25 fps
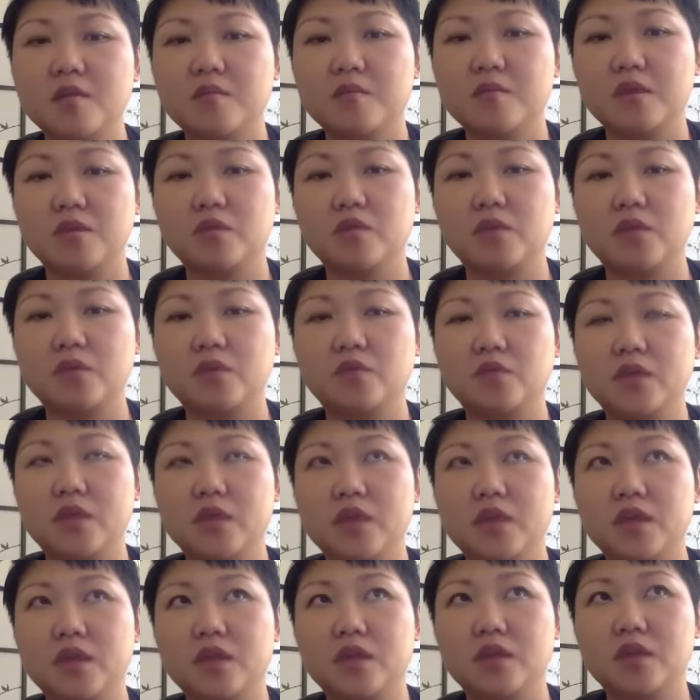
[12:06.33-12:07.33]
But when
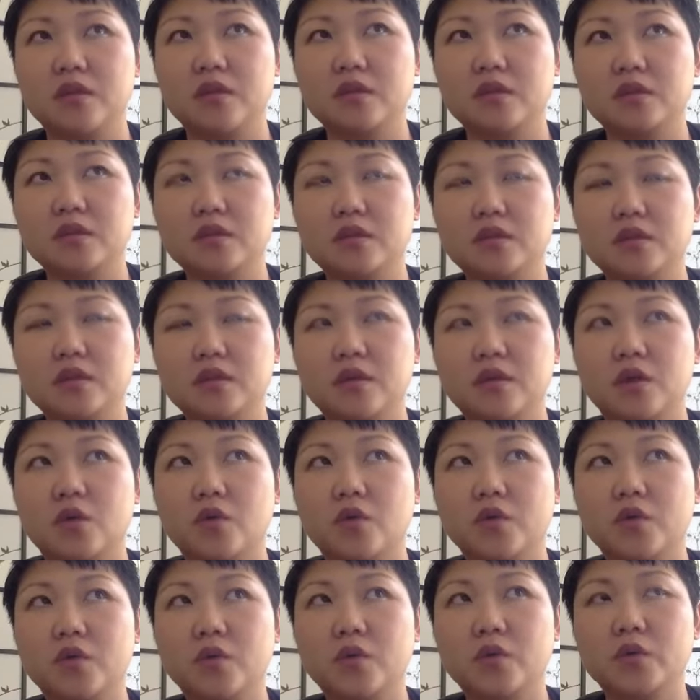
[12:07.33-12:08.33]
we
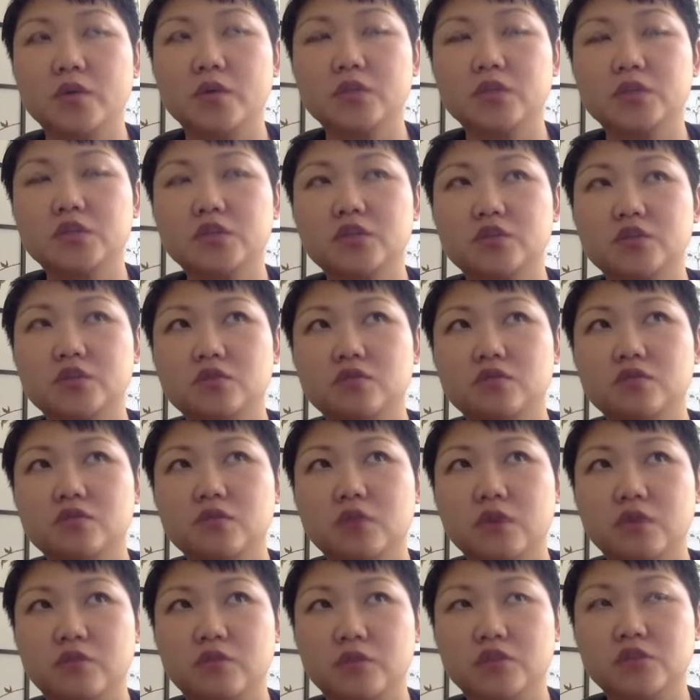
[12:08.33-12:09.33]
go
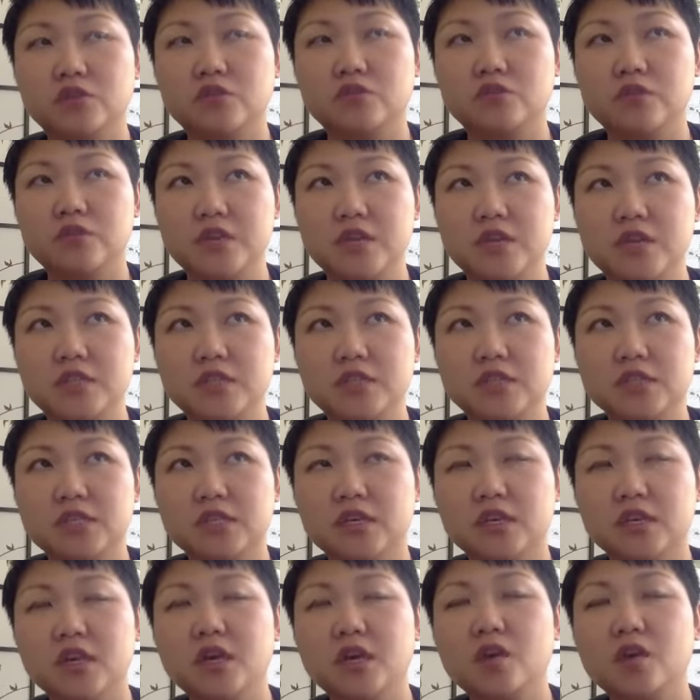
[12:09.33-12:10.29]
to a retreat,